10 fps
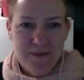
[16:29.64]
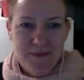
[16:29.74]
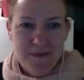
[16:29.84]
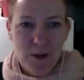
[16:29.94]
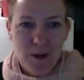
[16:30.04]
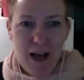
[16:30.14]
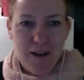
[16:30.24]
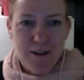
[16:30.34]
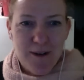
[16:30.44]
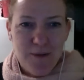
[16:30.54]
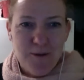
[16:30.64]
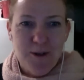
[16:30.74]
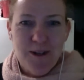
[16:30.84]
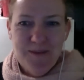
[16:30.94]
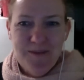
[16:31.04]
No land, no food.
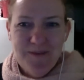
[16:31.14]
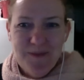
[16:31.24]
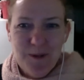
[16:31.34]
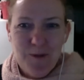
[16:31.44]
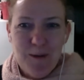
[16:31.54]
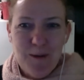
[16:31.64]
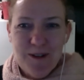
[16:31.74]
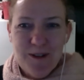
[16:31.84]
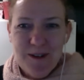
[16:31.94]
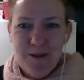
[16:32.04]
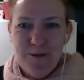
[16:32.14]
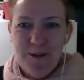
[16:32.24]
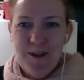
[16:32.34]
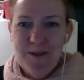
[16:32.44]
No farmers, no food.